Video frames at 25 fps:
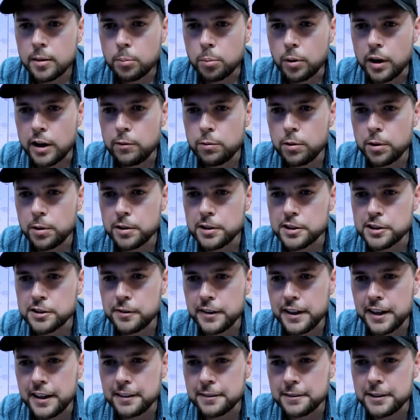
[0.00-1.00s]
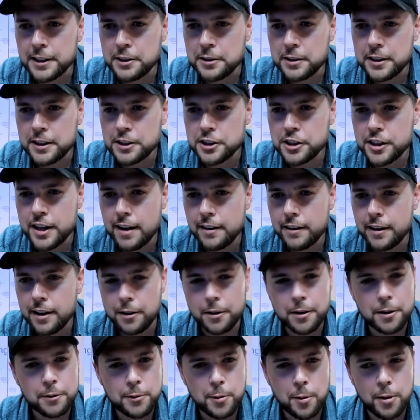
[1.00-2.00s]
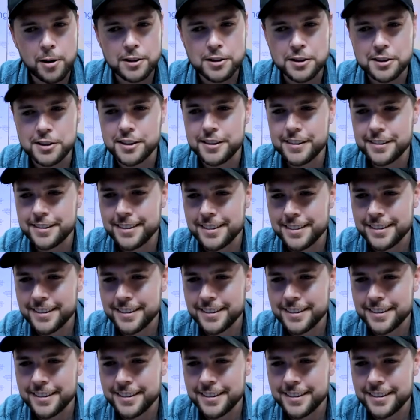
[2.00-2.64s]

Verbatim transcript: Brave Wilderness fan, can you get a shout out? Of course.